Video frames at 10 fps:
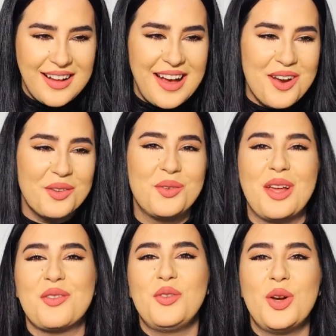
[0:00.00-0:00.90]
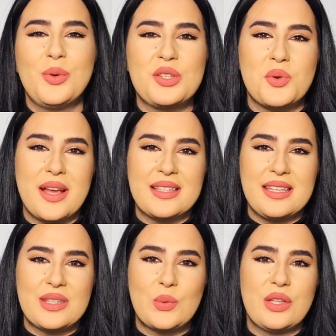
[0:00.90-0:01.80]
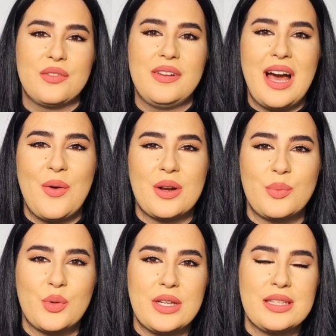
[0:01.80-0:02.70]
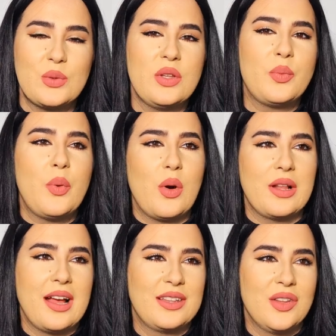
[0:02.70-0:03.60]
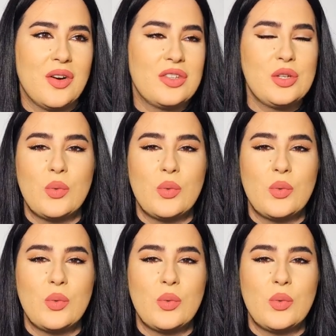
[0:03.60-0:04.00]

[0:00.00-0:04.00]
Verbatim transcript: I don't know, like flowy dresses with flower prints, with polka dots.